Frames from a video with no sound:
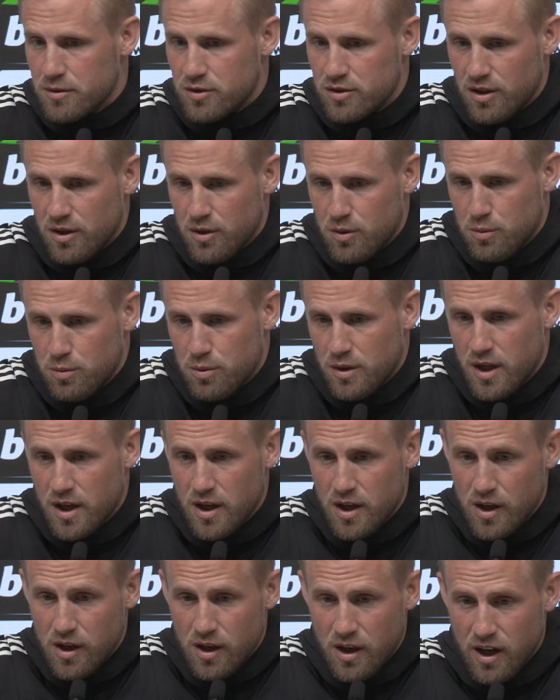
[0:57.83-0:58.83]
So
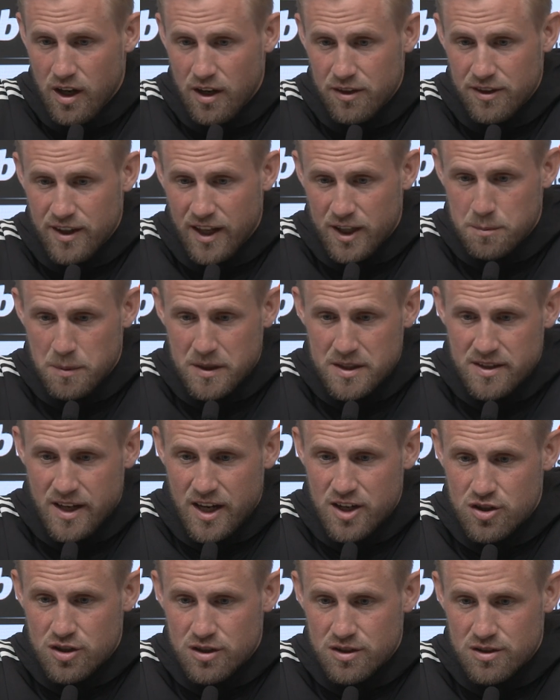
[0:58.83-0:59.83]
the
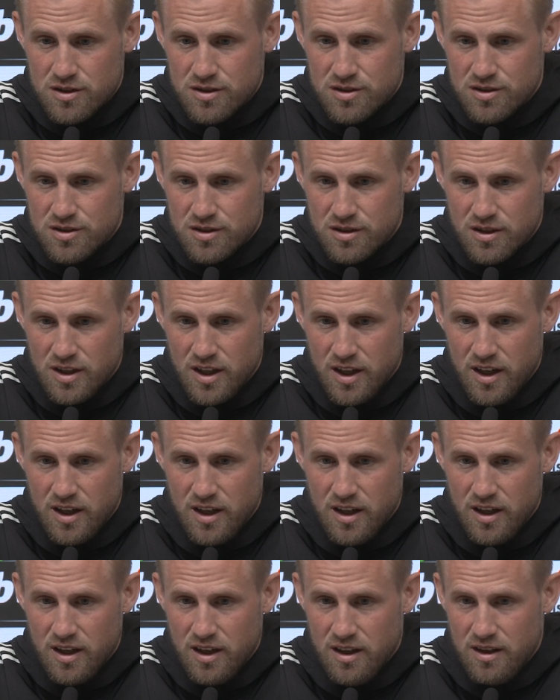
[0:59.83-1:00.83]
expectations
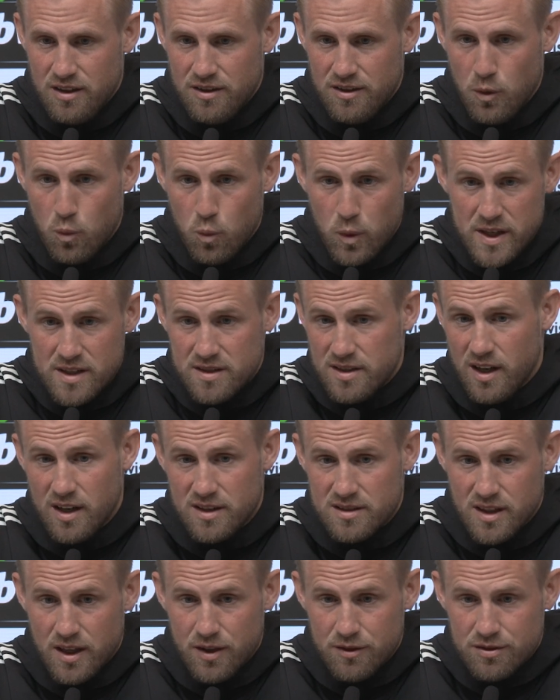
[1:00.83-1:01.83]
that we set
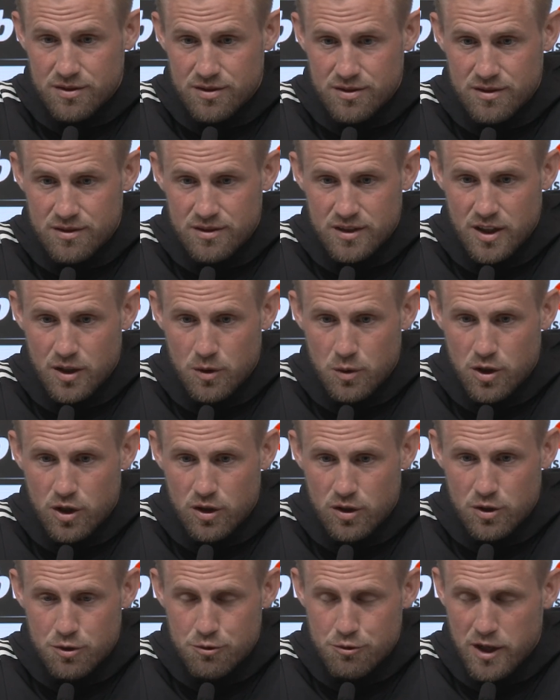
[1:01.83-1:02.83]
ourselves,
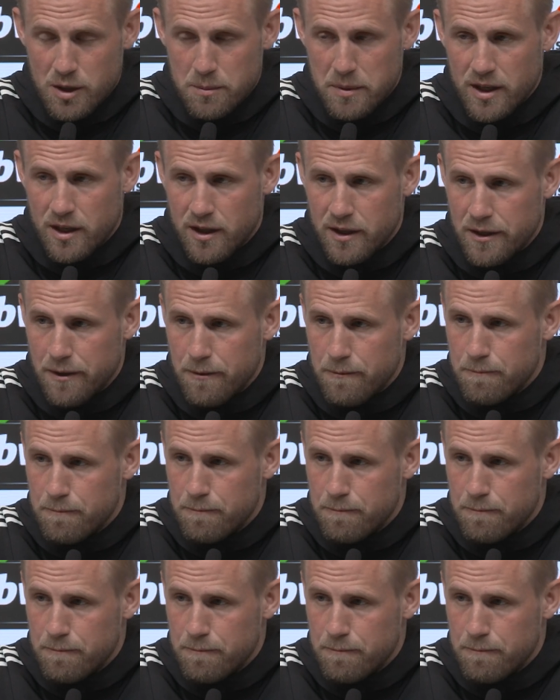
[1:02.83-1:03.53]
couldn't really be higher.